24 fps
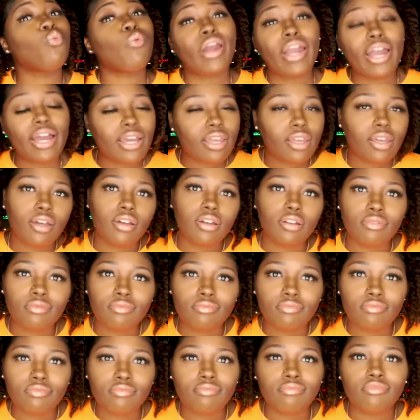you around here
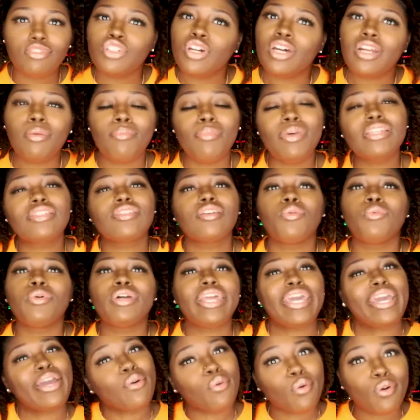trying to mess up what
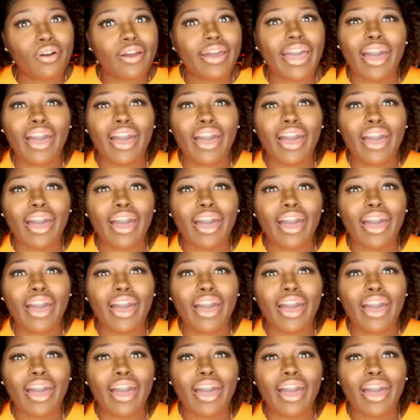that girl